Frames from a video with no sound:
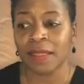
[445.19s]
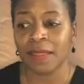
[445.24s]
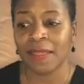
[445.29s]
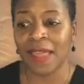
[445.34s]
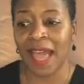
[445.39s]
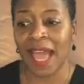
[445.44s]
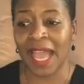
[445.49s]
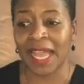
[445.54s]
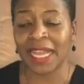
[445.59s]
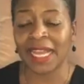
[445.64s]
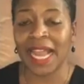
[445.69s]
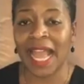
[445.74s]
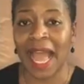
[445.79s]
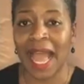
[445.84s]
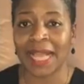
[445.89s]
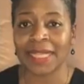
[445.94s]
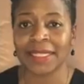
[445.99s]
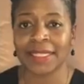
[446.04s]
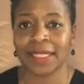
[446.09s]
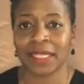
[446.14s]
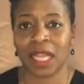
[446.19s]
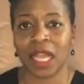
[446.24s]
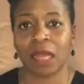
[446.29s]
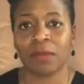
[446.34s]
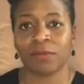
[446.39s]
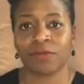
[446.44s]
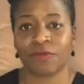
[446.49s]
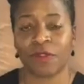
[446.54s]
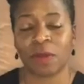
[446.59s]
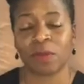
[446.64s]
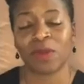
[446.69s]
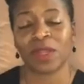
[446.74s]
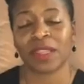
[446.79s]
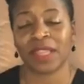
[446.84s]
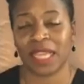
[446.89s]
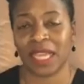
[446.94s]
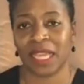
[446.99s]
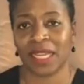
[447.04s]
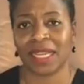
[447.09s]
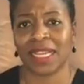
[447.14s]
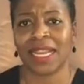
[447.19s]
that it has to come from within.